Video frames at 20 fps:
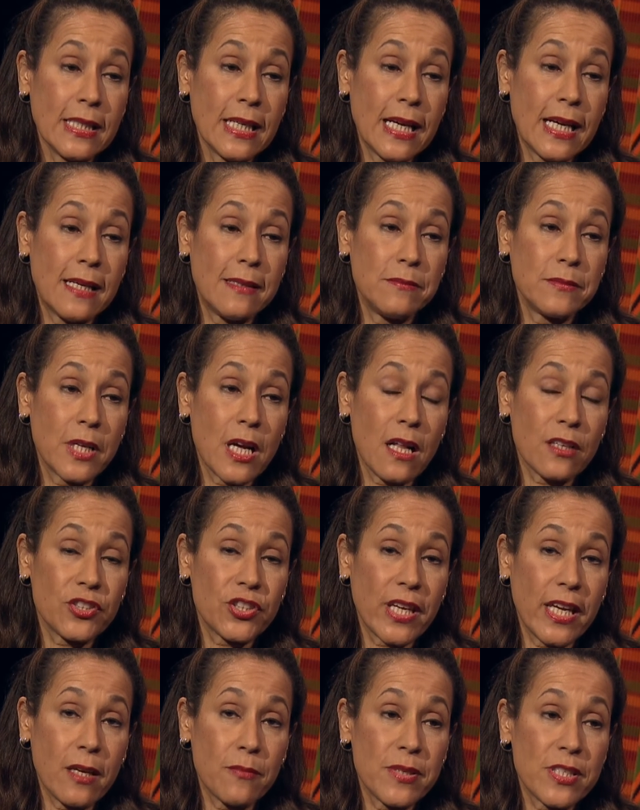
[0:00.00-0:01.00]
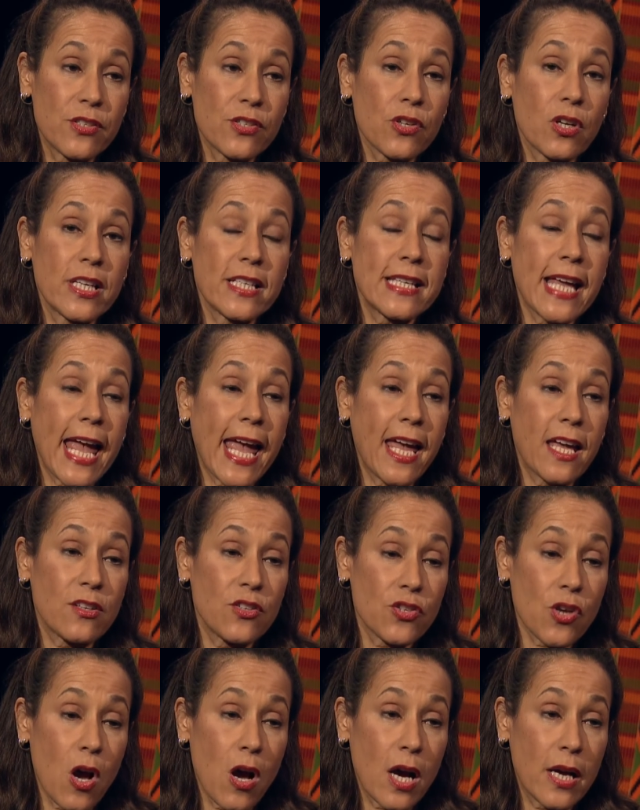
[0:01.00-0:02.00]
Um, college campuses aren't as
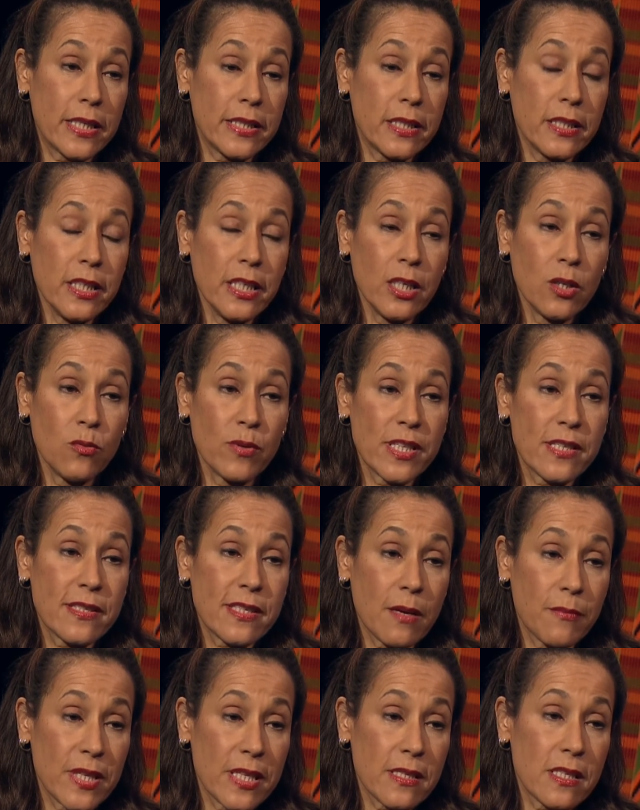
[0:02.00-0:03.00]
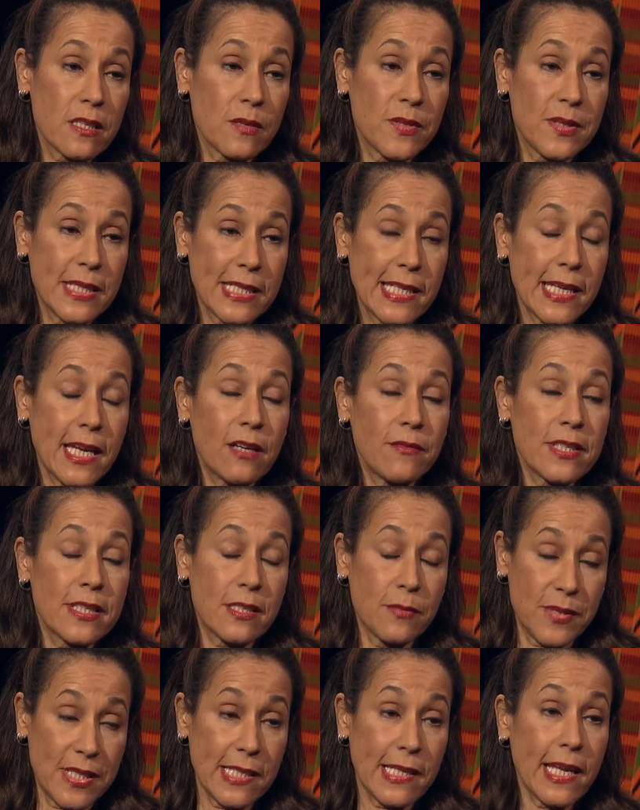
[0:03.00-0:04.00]
hands-on with some of the subsidiary,
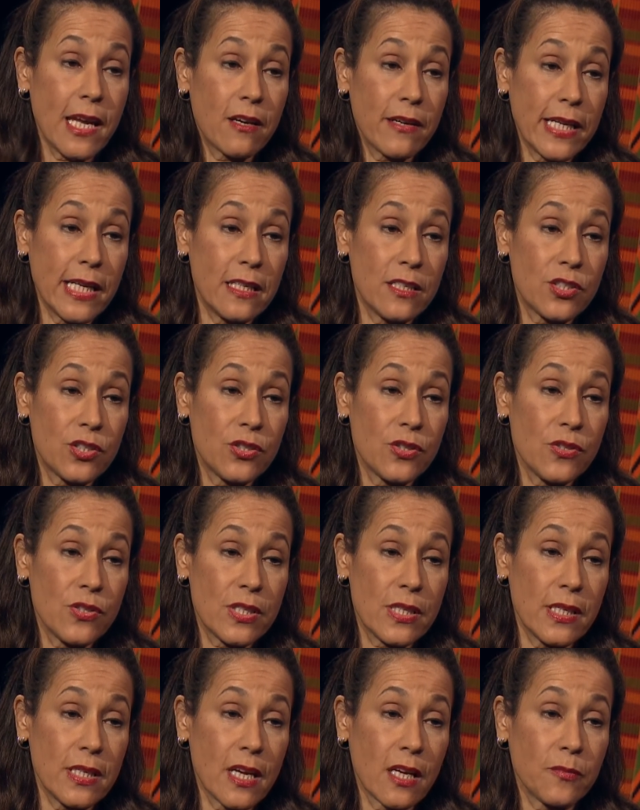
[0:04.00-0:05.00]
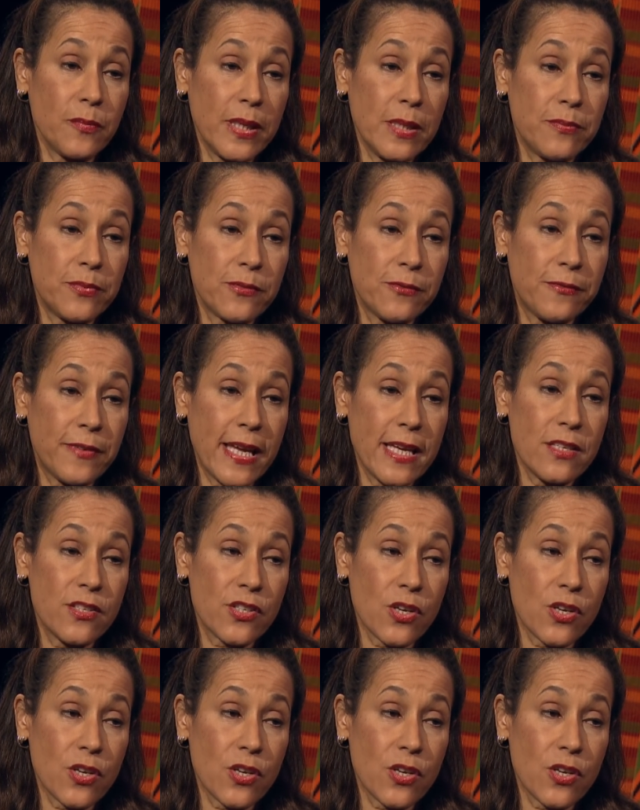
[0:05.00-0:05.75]
subsidiary issues that young people face.